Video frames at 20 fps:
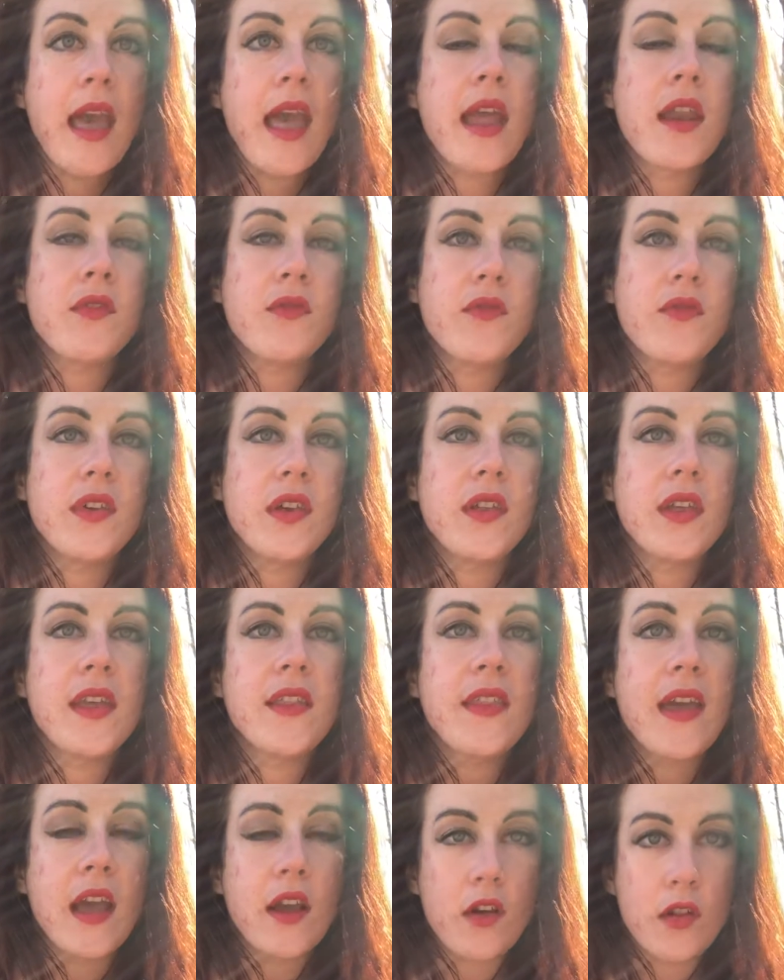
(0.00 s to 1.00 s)
and
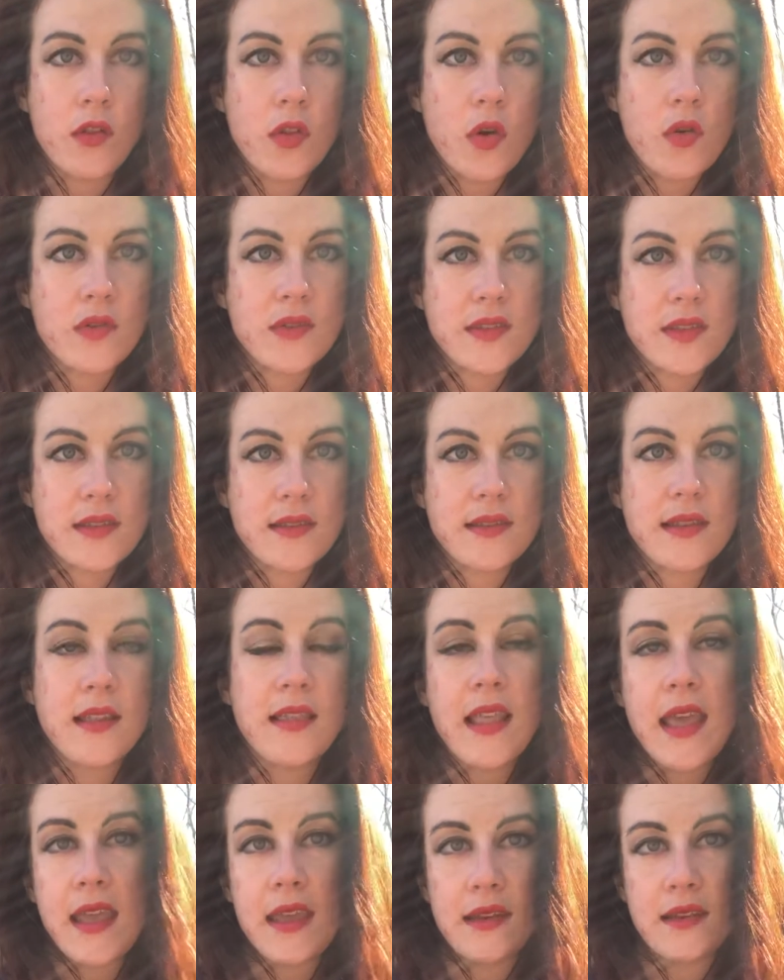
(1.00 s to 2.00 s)
feeling that closeness
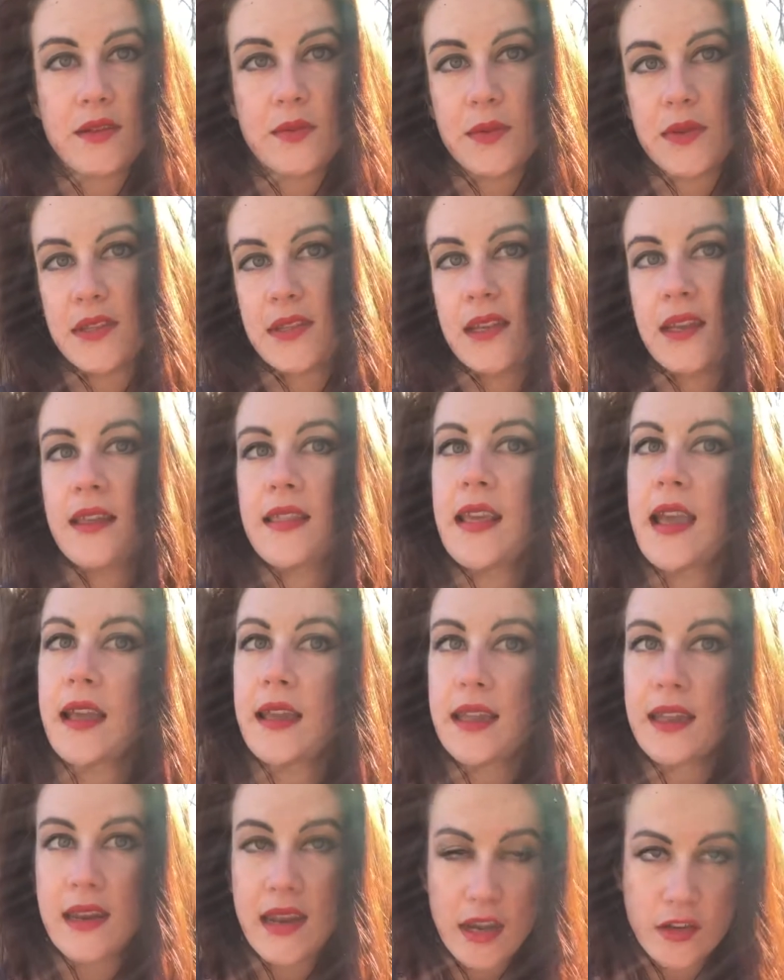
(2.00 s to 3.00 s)
and that intimacy and that
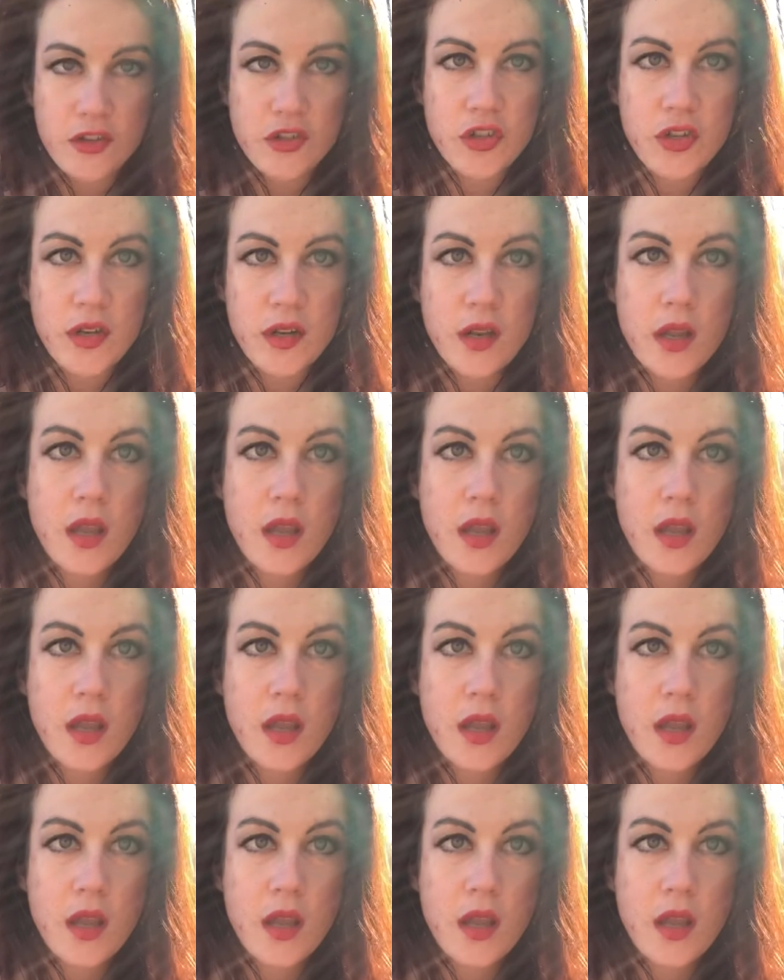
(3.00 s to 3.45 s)
connection.